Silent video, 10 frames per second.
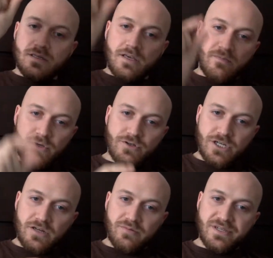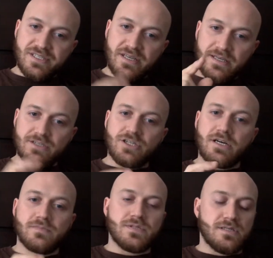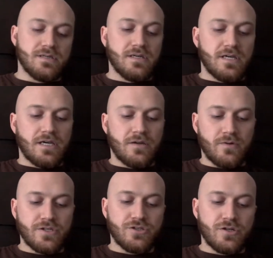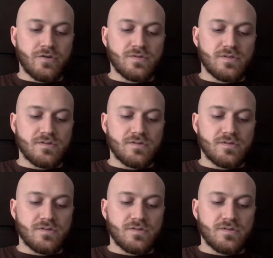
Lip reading: give me your genre-based thinking jobs, and write your notes.